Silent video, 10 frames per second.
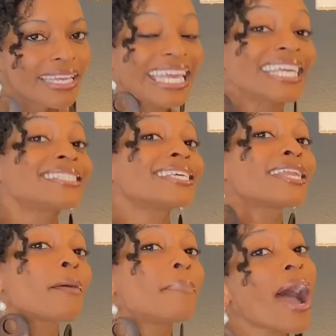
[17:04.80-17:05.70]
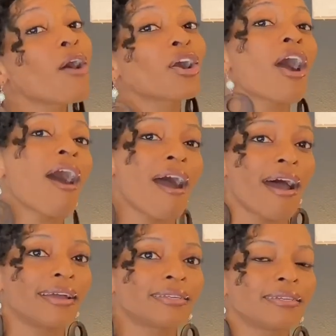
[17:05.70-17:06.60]
Is it about
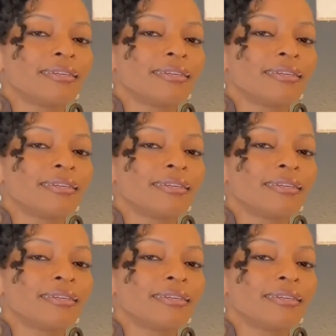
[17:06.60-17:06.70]
God,